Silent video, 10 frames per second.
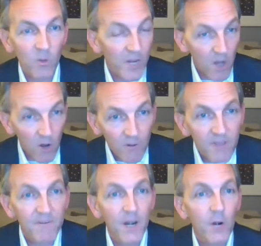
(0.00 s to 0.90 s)
We know
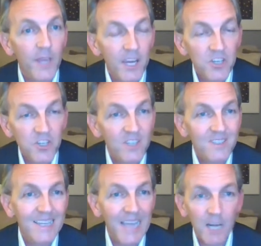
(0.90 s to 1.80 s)
that variation is
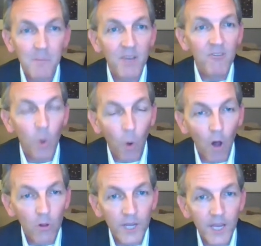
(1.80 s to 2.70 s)
the enemy of
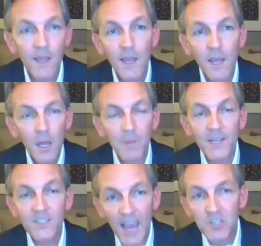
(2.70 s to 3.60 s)
quality, but
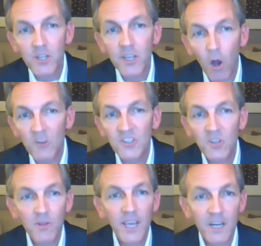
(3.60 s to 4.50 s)
it's actually also
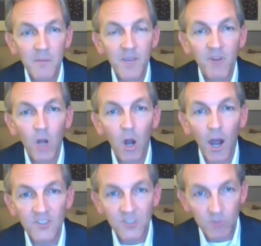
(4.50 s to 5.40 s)
the enemy of
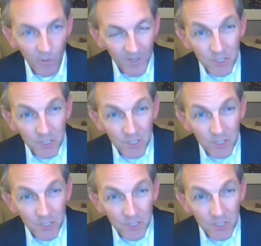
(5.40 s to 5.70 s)
cost. So I want to